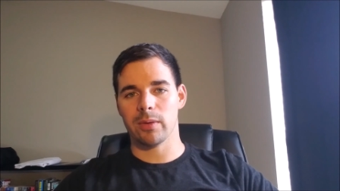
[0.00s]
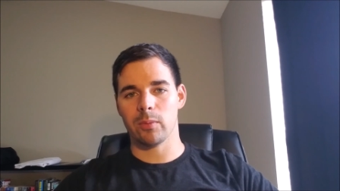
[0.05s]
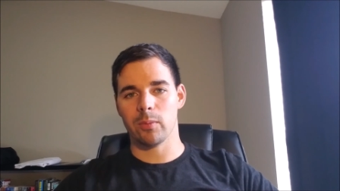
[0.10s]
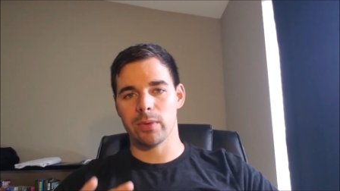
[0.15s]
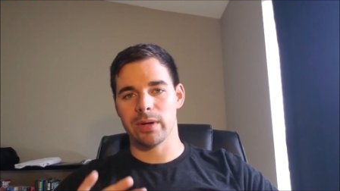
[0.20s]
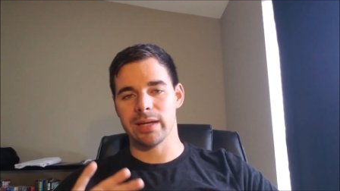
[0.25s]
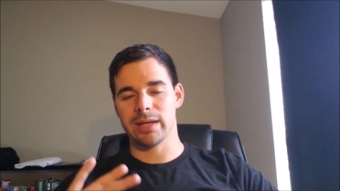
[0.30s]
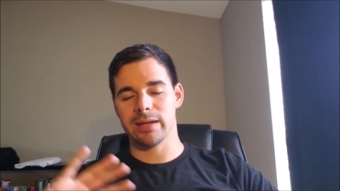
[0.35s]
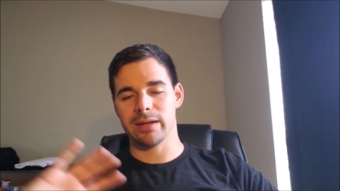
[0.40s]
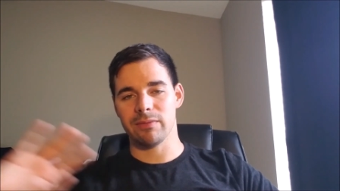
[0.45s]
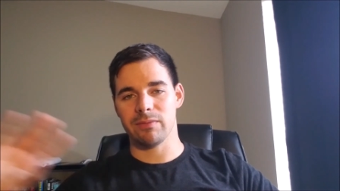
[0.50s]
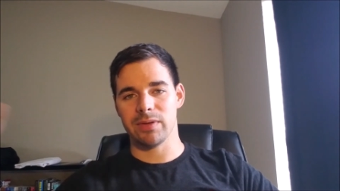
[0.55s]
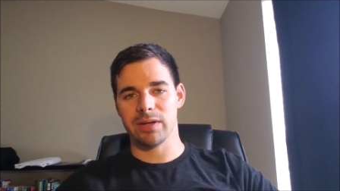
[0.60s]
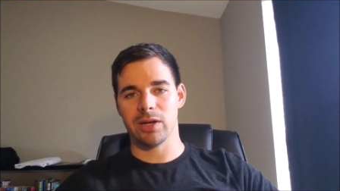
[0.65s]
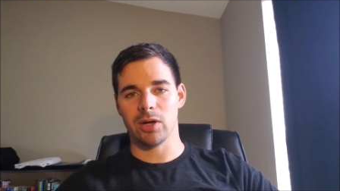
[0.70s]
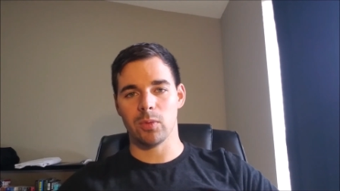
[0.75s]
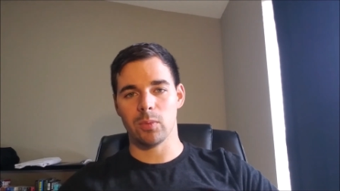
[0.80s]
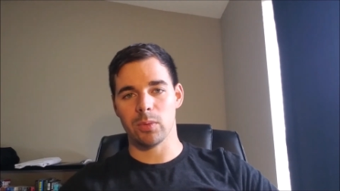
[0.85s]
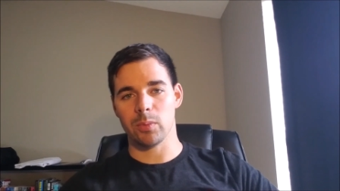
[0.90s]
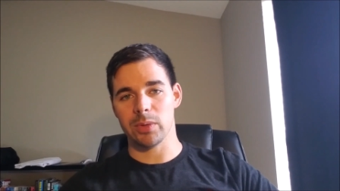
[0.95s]
when
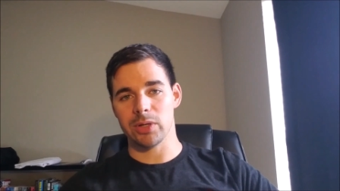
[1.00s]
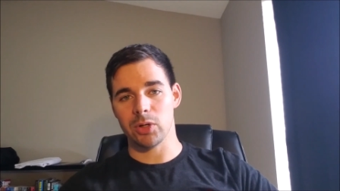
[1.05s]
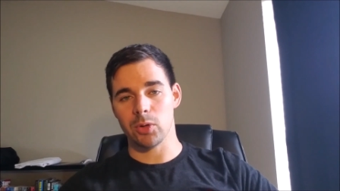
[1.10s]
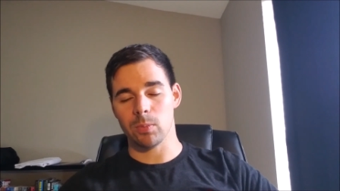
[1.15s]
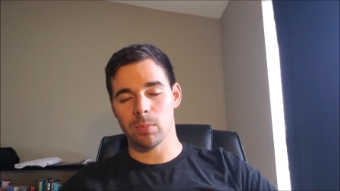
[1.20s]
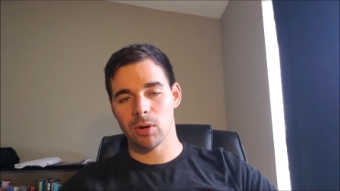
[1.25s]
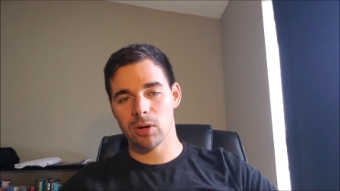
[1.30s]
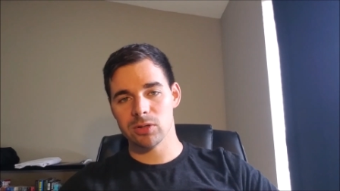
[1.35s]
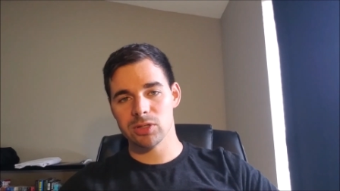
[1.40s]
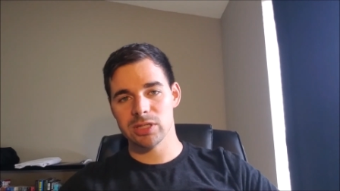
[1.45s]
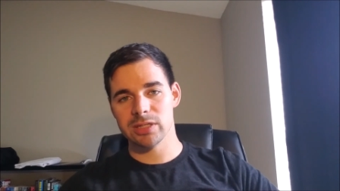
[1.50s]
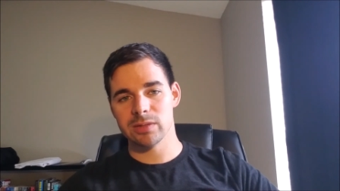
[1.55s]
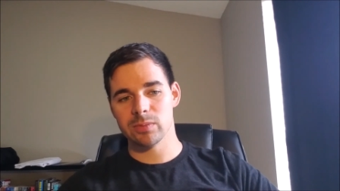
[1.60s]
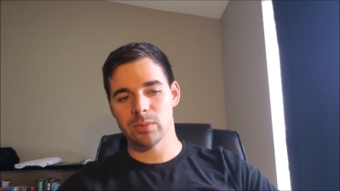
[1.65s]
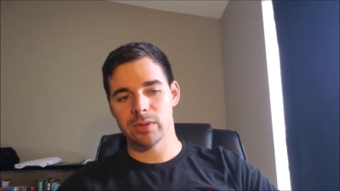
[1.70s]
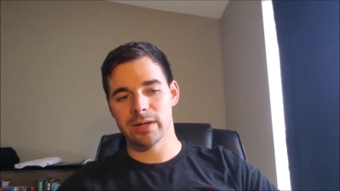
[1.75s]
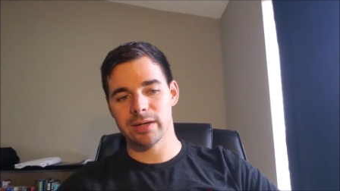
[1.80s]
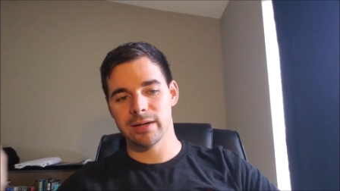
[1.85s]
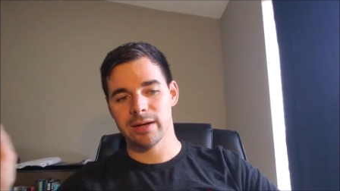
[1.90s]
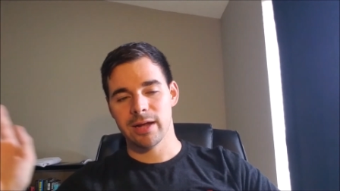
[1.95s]
we do purchase
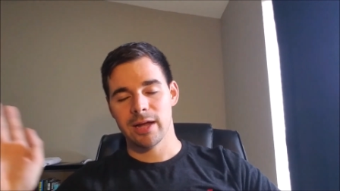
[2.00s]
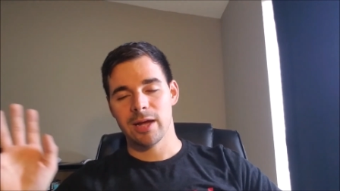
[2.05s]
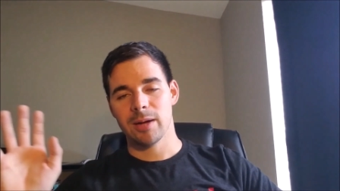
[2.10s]
one.